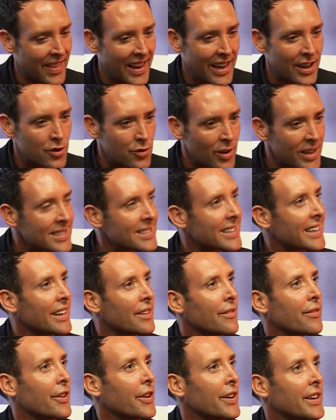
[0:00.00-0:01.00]
they address
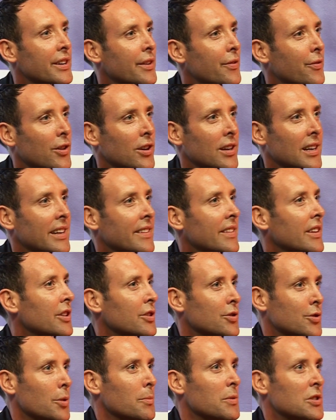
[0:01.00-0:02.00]
skin very differently than
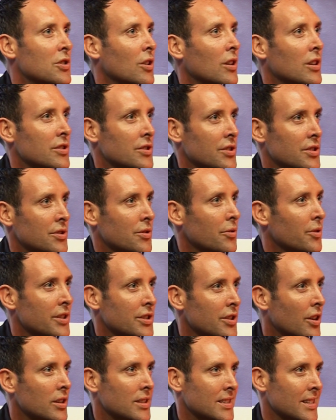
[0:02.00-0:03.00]
a dermatologist or a
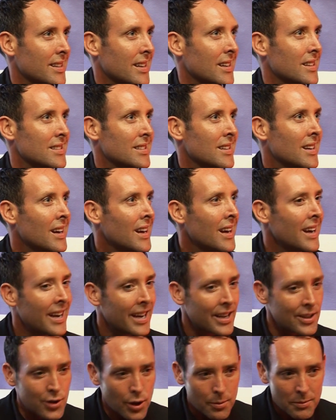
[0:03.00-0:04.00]
doctor does.
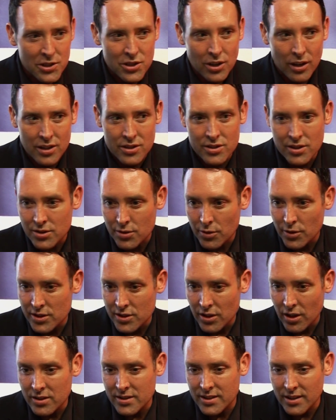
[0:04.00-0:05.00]
A dermatologist or a
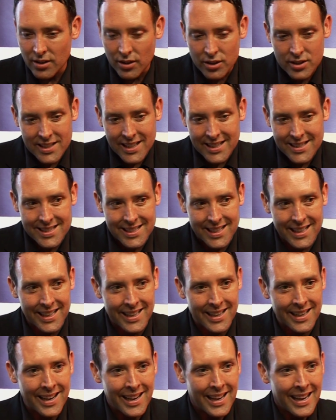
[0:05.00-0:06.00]
doctor looks at
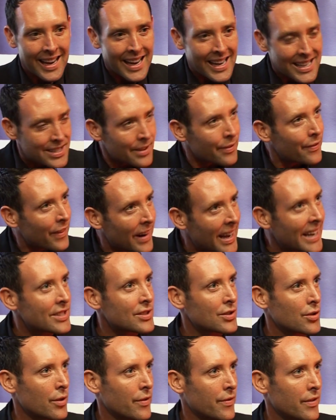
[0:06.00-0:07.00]
skin as a
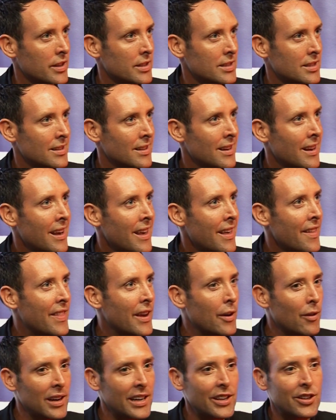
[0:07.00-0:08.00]
flat surface.
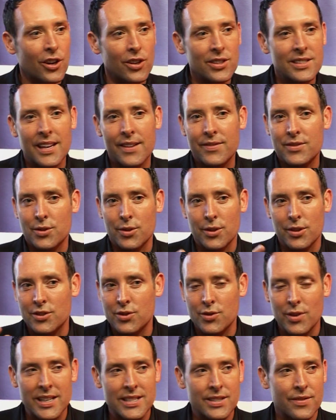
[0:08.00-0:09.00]
They really don't have to
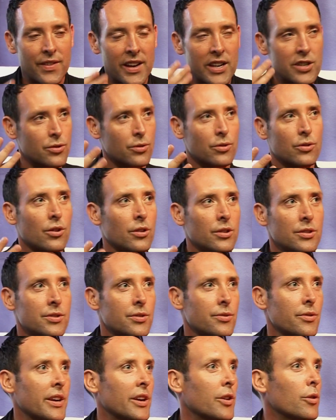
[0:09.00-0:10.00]
address facial
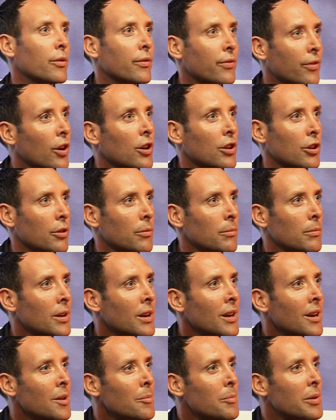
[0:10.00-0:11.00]
contouring or volume
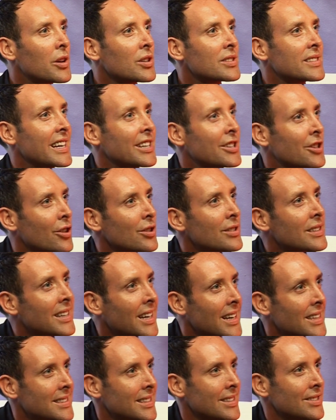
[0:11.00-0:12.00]
because they don't
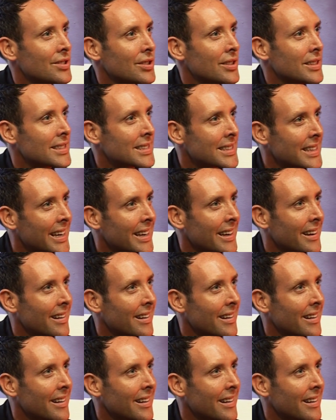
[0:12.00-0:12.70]
cut into the skin.